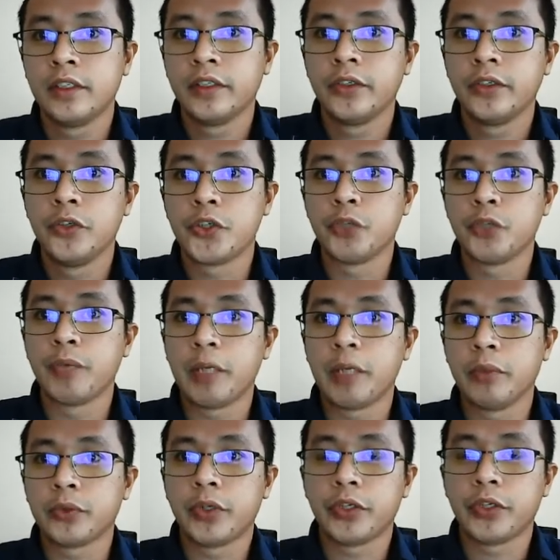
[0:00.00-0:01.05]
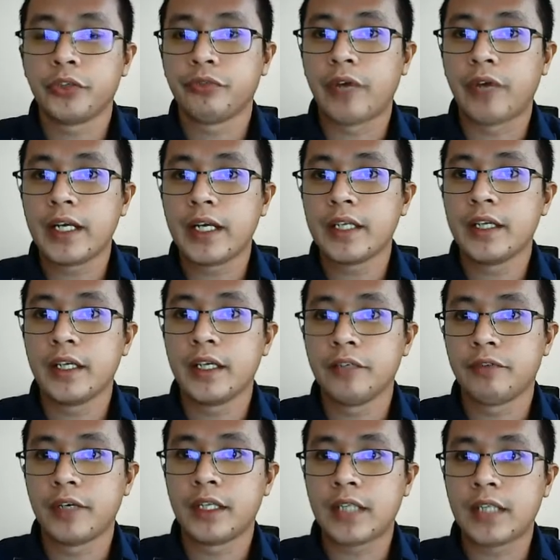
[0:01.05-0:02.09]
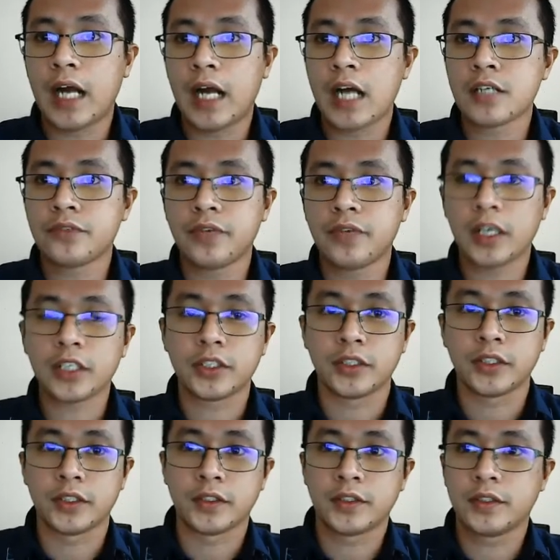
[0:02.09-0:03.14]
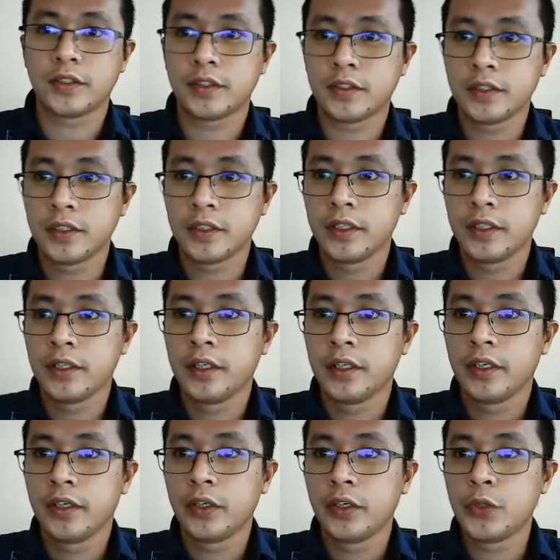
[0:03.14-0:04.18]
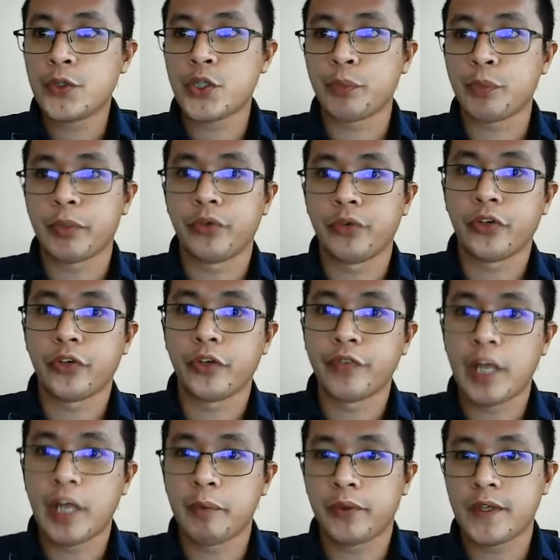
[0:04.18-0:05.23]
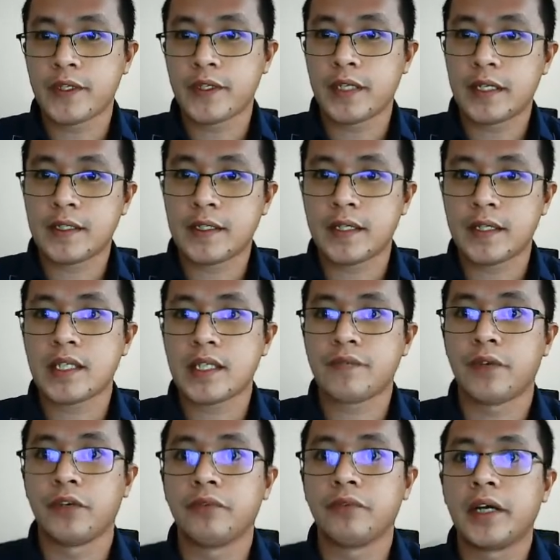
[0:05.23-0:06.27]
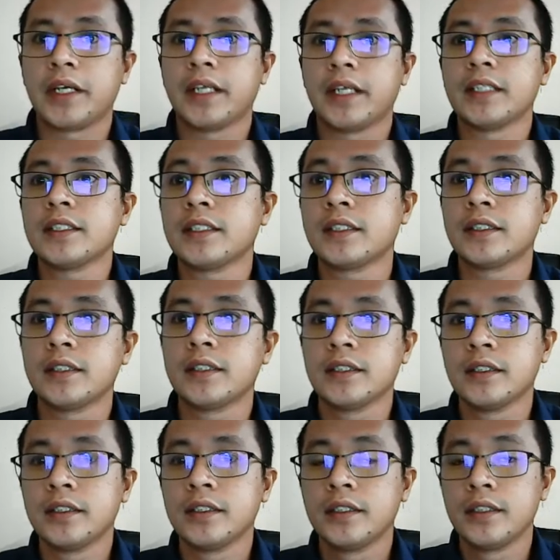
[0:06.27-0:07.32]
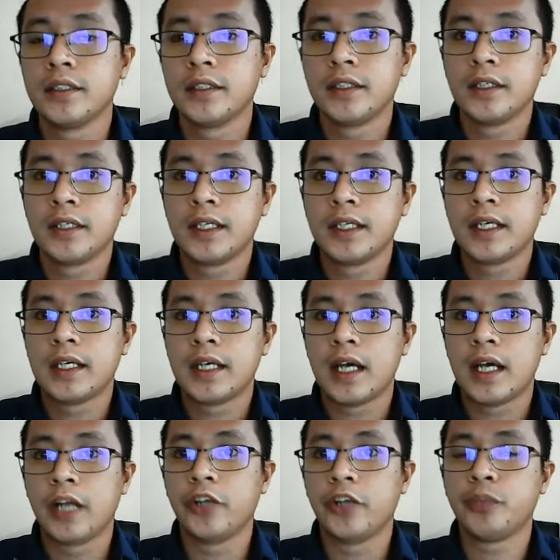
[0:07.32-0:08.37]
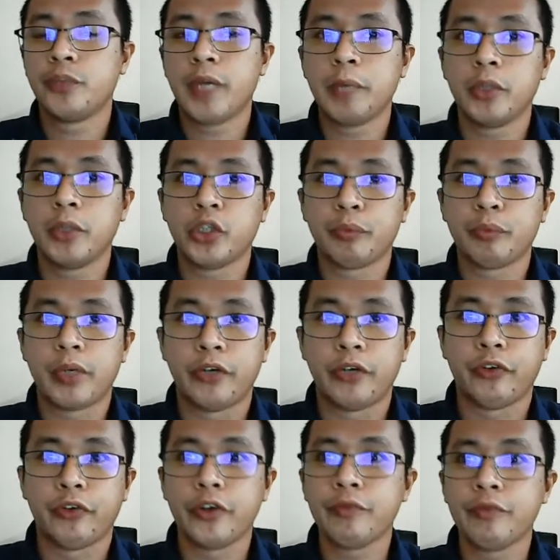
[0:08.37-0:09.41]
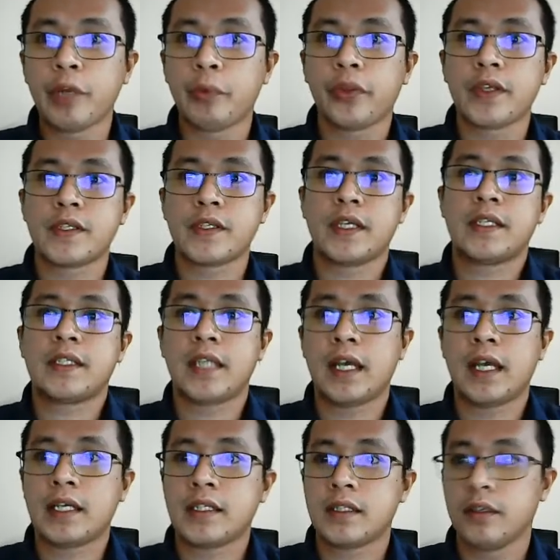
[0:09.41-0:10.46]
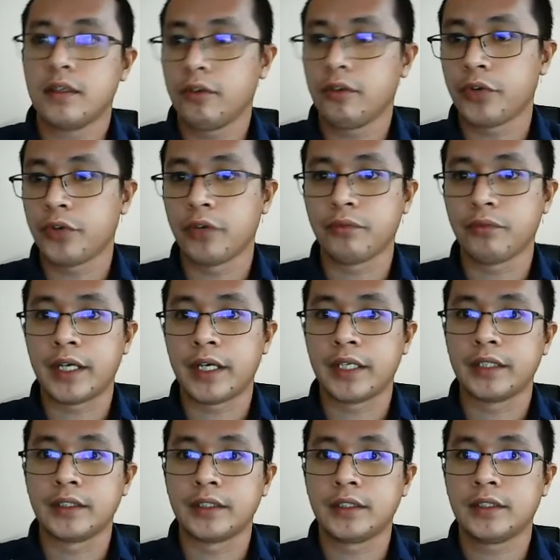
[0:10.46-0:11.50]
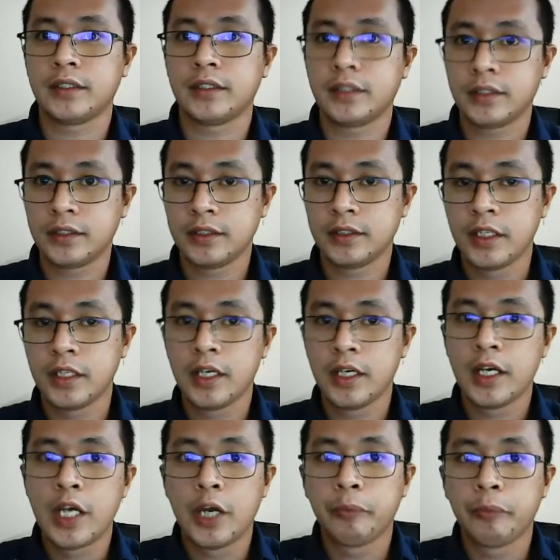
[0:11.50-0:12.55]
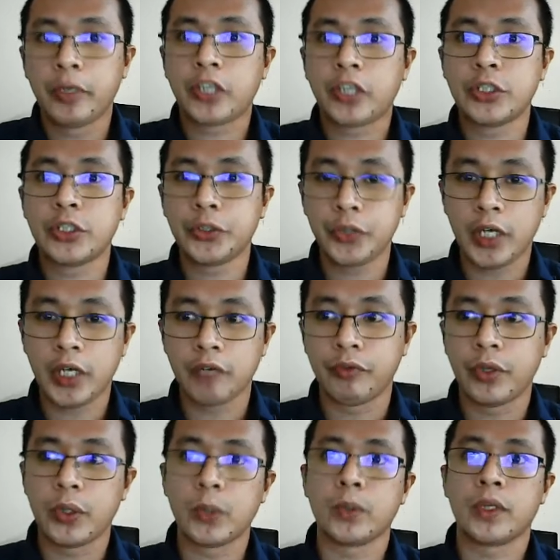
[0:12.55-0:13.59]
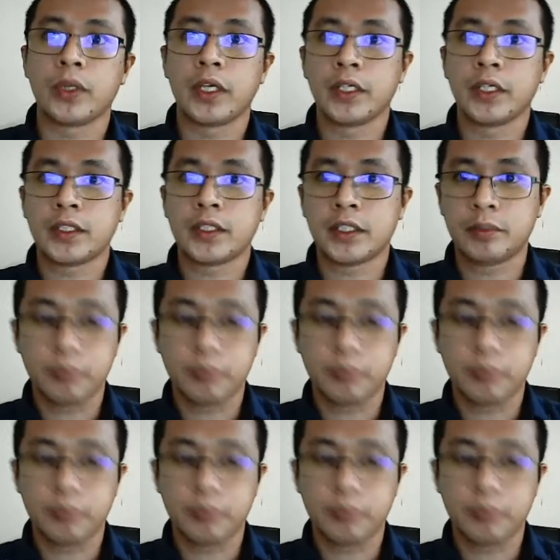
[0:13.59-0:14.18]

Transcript: You should be able to identify the different R functions used to perform the hypothesis test for variance, and you should be able to perform the hypothesis test for variance. Make sure you have with you these